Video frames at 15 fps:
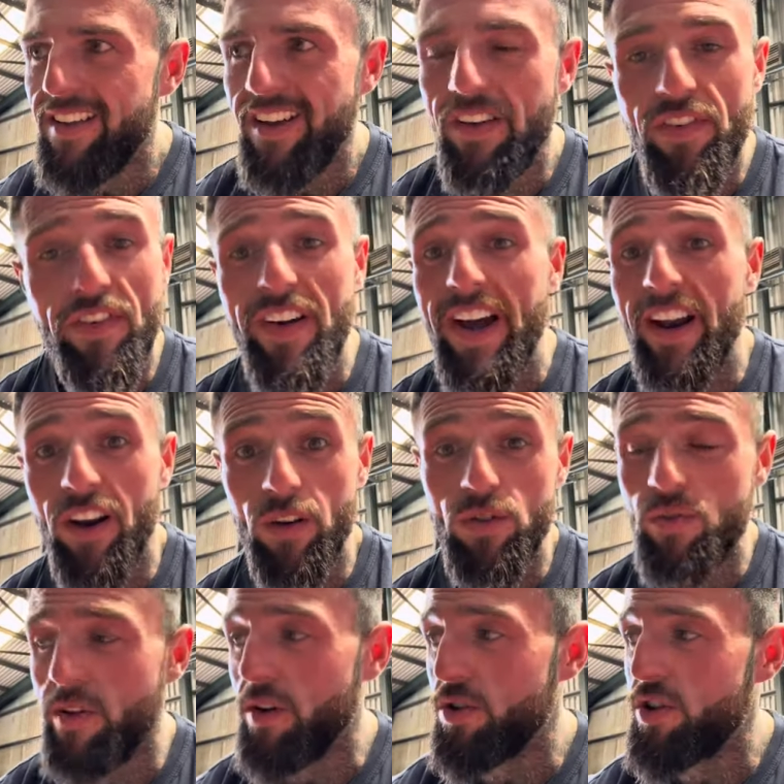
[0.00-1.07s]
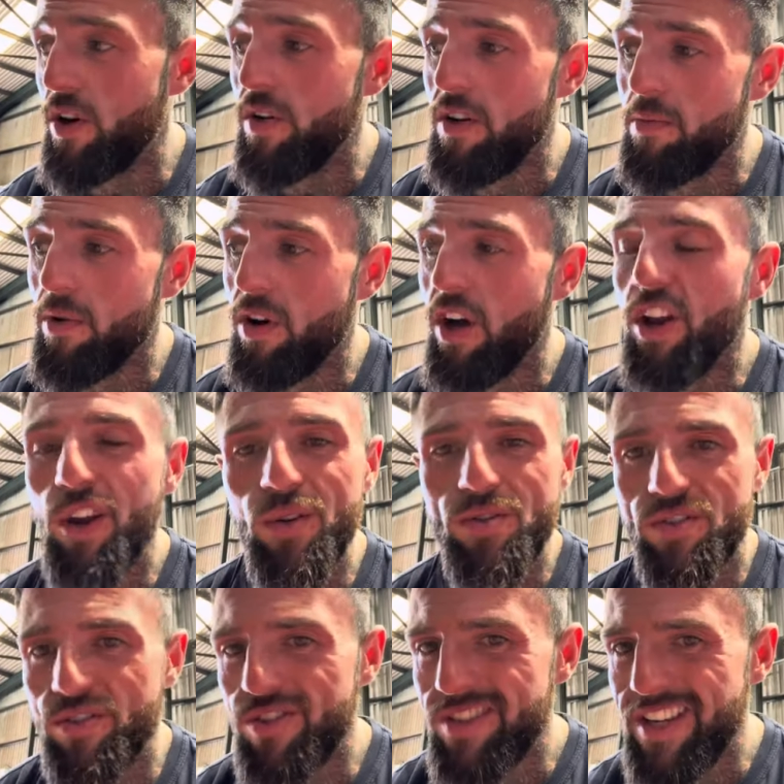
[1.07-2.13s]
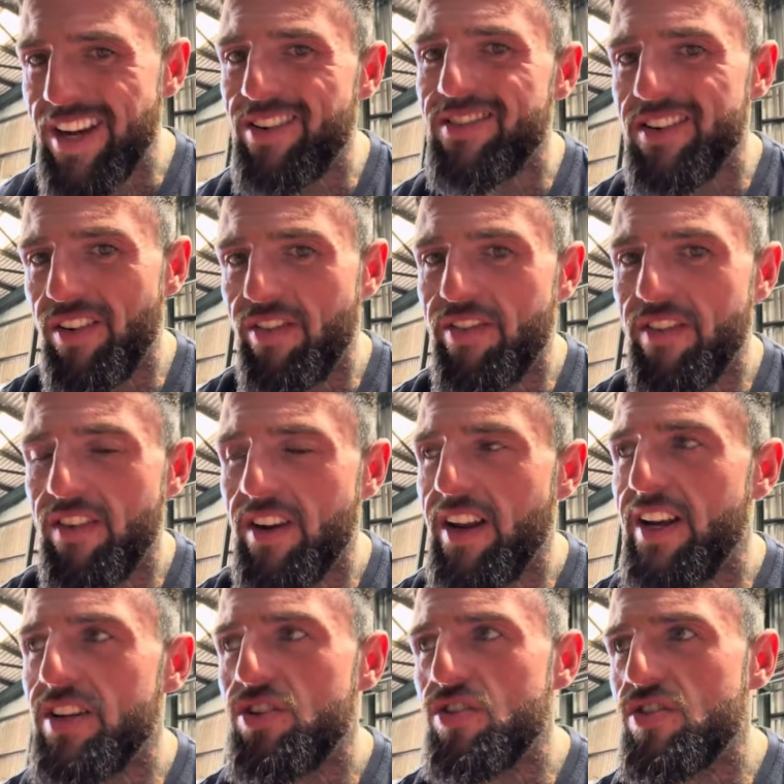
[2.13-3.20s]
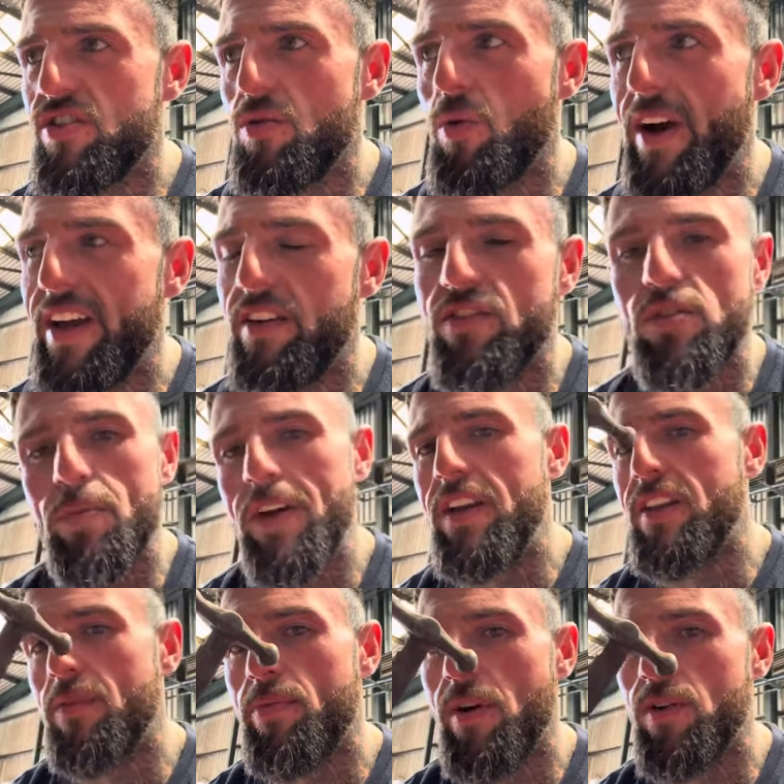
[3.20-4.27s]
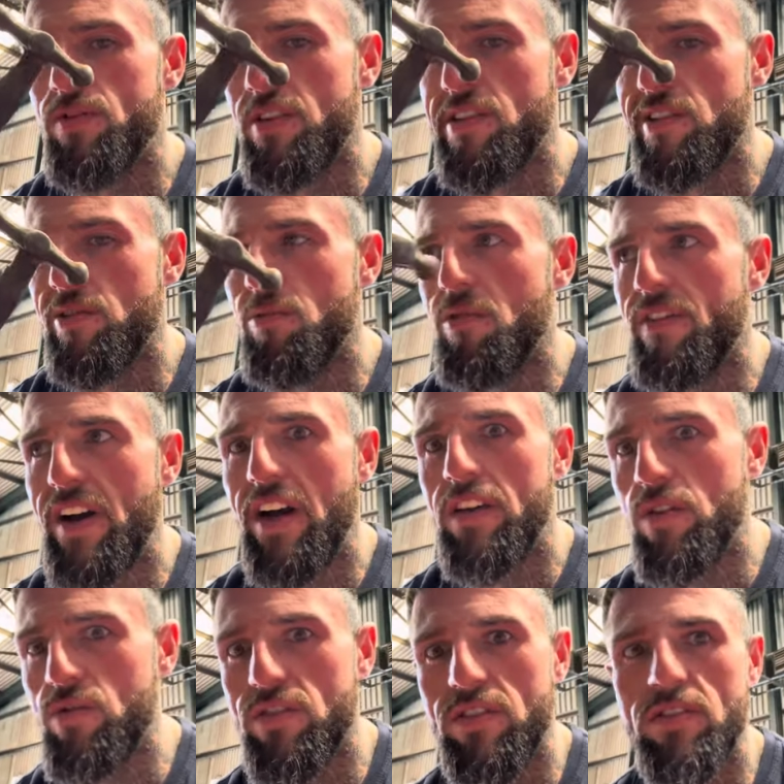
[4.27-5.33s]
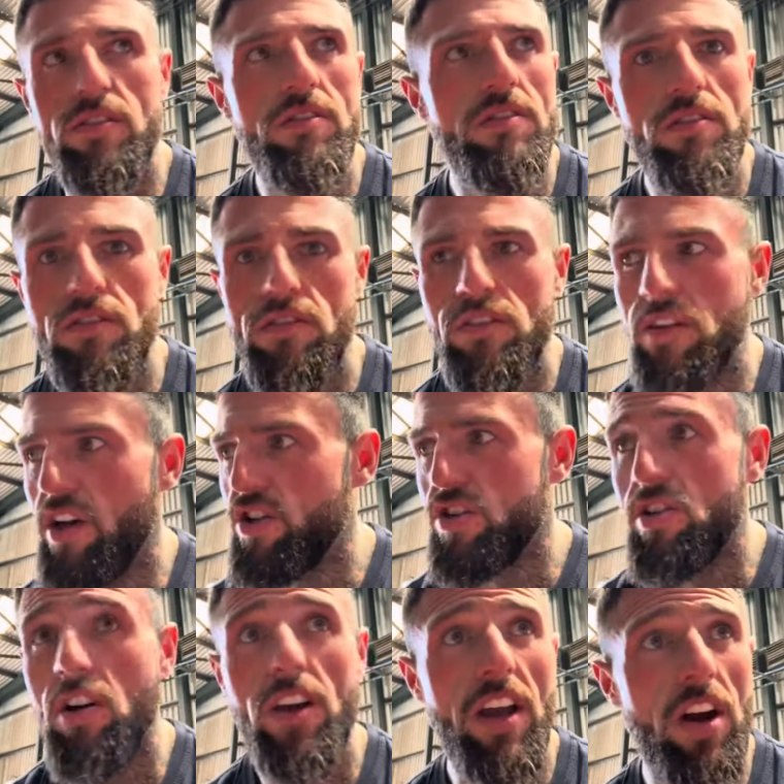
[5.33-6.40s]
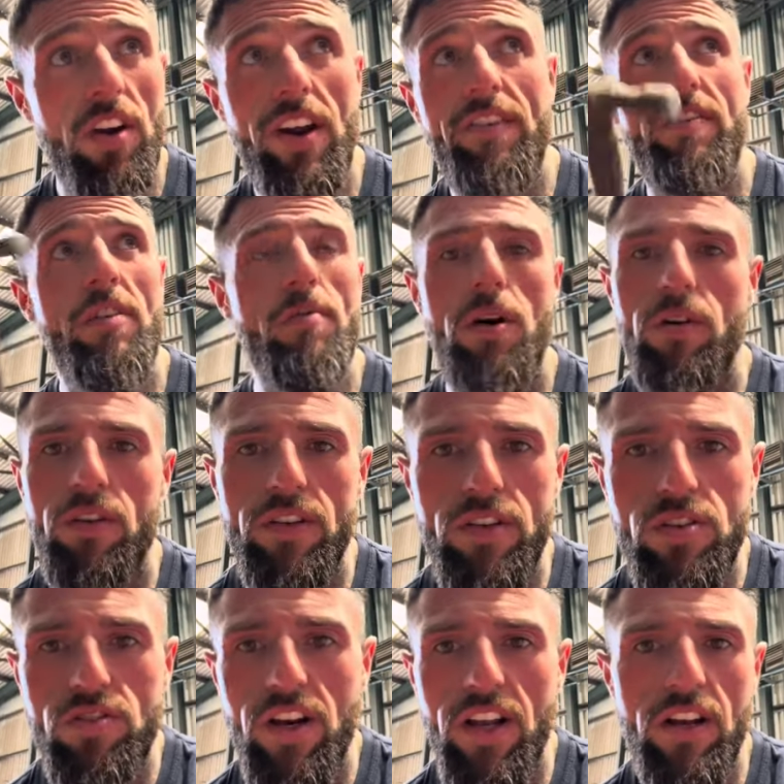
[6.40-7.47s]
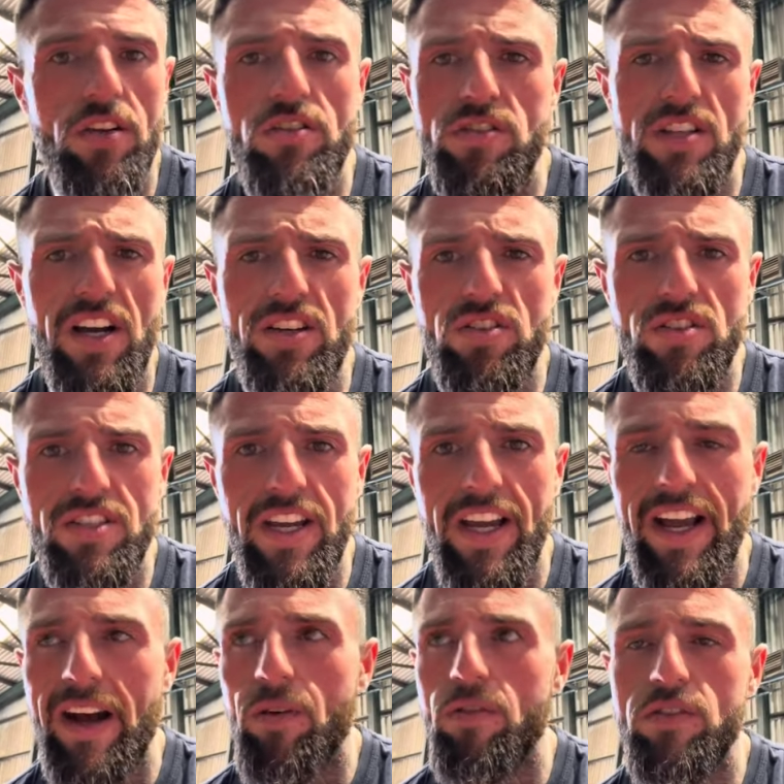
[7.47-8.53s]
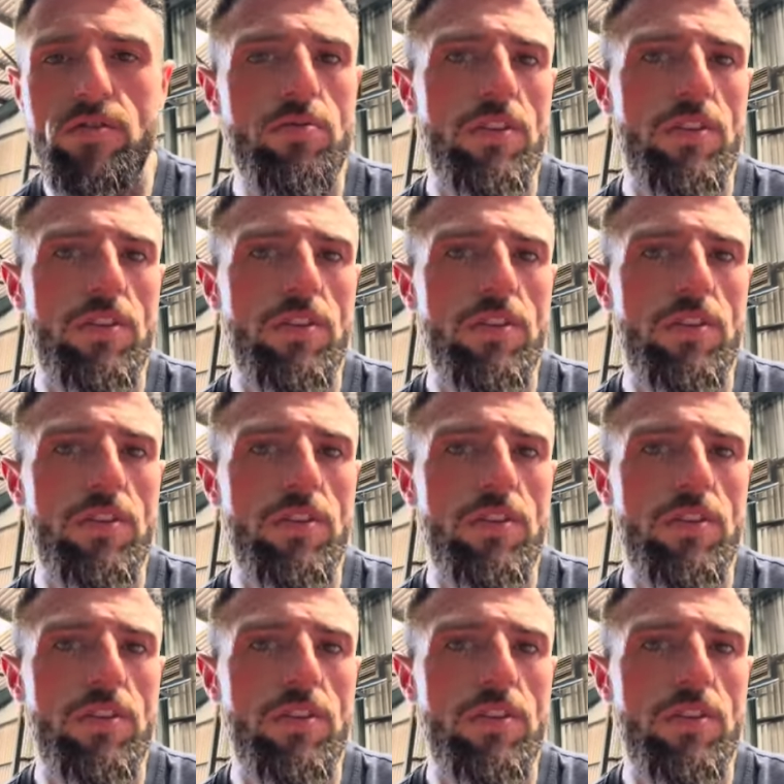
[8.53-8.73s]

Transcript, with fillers: If I find a loose one, I'll show you, but a loose nut sounds different. And it's just a way of speeding the process up without using a socket on every bolt on this trailer, because that'd just take hours.